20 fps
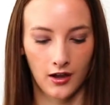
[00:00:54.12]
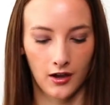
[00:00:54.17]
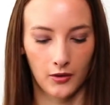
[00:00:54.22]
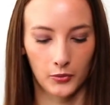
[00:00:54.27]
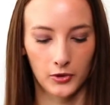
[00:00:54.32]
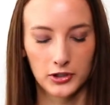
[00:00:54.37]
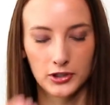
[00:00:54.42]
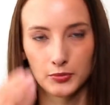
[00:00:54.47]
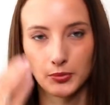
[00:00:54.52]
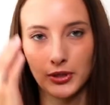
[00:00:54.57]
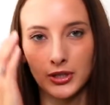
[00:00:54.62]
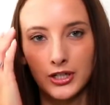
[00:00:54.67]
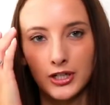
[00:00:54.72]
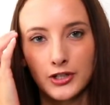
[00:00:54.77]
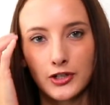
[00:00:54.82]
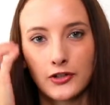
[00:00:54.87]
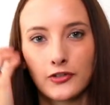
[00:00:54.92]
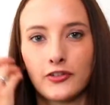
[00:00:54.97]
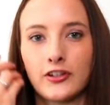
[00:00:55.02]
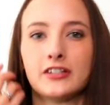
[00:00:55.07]
When you put it on
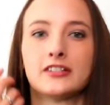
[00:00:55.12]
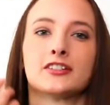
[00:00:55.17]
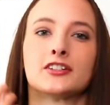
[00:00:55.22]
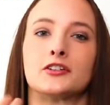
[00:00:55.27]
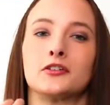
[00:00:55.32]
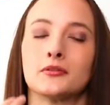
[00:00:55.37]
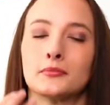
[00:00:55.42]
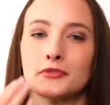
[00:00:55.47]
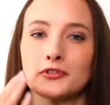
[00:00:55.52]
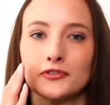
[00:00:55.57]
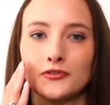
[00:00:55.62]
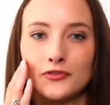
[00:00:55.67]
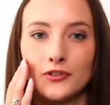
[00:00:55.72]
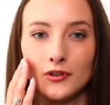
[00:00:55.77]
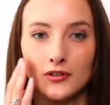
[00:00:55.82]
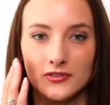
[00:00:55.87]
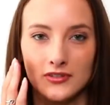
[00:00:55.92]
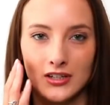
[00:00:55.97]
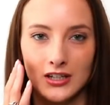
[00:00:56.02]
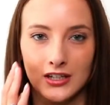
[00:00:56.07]
your face, it almost
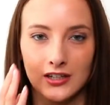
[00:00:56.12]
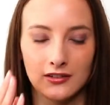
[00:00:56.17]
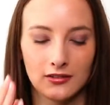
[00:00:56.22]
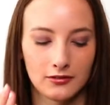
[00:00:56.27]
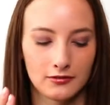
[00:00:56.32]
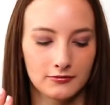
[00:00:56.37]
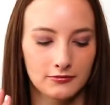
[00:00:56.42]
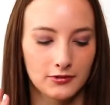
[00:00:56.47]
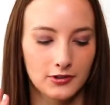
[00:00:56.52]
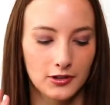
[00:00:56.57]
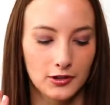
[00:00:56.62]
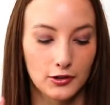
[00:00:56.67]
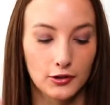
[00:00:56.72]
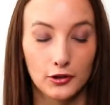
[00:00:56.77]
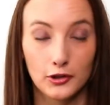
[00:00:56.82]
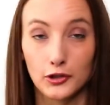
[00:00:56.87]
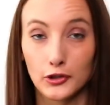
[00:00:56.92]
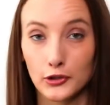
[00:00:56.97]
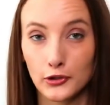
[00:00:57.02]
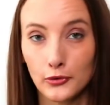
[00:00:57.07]
feels like
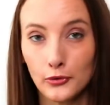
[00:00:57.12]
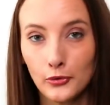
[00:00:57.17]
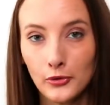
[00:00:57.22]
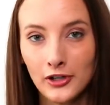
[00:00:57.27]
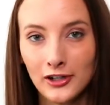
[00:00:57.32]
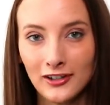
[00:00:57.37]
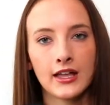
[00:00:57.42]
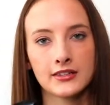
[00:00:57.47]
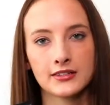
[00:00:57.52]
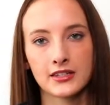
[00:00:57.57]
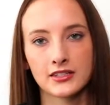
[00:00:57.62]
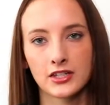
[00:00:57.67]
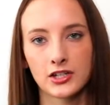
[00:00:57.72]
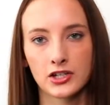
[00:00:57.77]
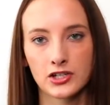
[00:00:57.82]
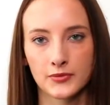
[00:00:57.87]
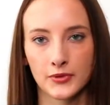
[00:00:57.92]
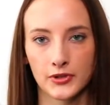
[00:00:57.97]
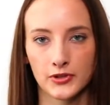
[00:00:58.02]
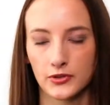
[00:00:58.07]
glue. It says that
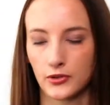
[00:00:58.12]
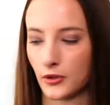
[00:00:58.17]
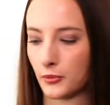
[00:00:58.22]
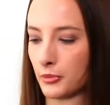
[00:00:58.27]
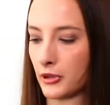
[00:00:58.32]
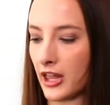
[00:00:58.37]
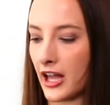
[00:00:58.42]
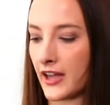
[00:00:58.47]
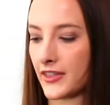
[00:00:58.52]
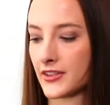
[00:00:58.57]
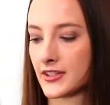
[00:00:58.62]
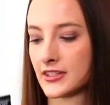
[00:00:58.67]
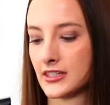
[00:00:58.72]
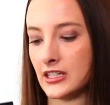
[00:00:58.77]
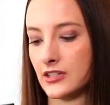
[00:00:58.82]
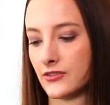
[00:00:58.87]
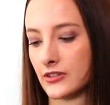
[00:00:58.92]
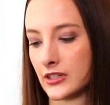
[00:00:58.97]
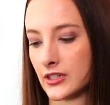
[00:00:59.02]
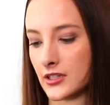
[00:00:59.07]
you're supposed to apply this
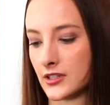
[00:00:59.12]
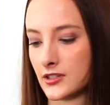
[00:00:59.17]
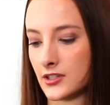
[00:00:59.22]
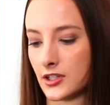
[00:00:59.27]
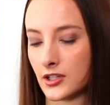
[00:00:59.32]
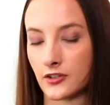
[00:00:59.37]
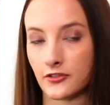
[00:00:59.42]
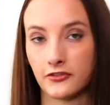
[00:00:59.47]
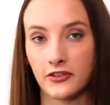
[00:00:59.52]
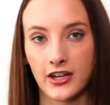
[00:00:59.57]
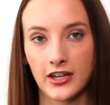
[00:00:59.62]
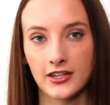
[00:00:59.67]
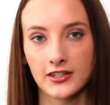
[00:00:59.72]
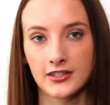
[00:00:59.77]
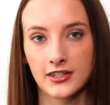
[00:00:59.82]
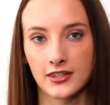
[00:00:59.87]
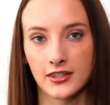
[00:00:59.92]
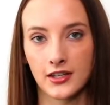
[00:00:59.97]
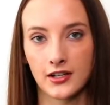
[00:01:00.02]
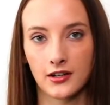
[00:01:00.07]
evenly to your
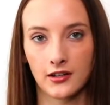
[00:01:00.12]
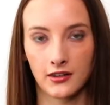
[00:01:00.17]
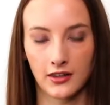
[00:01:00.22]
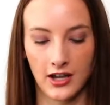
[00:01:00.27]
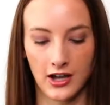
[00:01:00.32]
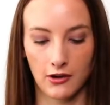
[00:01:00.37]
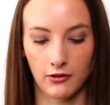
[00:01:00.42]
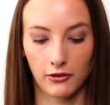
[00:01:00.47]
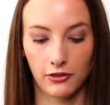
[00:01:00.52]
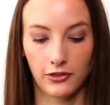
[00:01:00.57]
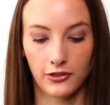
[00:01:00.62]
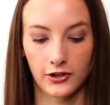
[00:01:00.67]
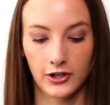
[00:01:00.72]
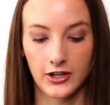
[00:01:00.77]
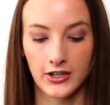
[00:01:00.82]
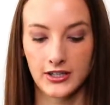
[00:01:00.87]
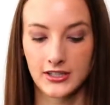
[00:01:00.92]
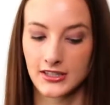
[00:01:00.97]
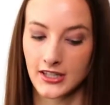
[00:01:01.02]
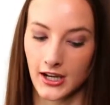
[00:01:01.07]
face and then allow
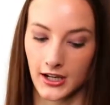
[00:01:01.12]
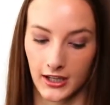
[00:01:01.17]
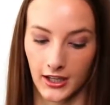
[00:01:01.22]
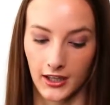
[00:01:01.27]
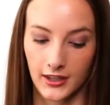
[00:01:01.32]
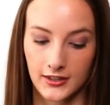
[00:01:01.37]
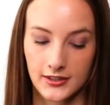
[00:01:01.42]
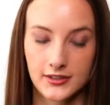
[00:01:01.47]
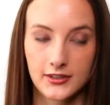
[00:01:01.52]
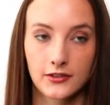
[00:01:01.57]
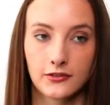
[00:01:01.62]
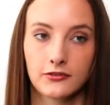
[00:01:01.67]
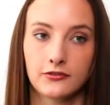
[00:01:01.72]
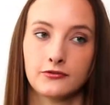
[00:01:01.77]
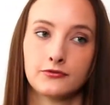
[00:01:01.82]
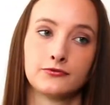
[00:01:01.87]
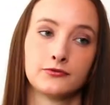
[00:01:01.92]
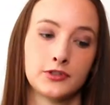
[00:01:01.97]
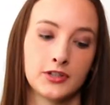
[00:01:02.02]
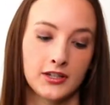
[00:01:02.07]
30 seconds
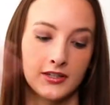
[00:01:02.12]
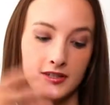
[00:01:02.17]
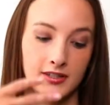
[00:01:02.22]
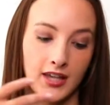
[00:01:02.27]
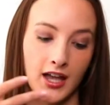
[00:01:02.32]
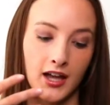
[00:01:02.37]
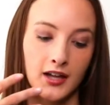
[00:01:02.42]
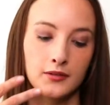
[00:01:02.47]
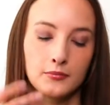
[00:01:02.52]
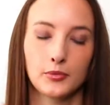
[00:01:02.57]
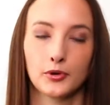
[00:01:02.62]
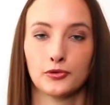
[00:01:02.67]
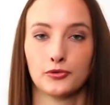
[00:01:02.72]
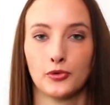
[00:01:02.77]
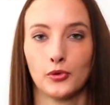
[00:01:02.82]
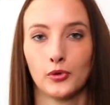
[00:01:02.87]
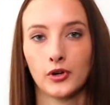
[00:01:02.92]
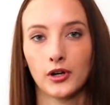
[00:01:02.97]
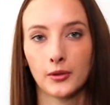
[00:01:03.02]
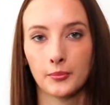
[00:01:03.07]
to set
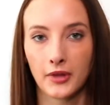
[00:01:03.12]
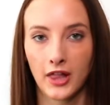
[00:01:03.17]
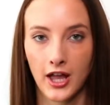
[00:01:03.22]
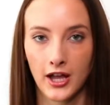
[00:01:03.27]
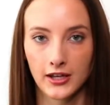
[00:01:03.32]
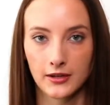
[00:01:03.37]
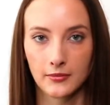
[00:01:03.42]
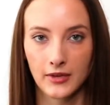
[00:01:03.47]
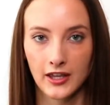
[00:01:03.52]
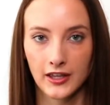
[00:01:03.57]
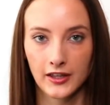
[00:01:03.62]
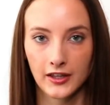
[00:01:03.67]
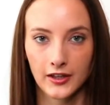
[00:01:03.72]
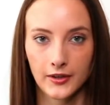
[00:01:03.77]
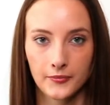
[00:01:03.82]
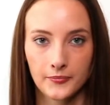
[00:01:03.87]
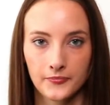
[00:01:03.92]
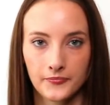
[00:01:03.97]
before applying makeup.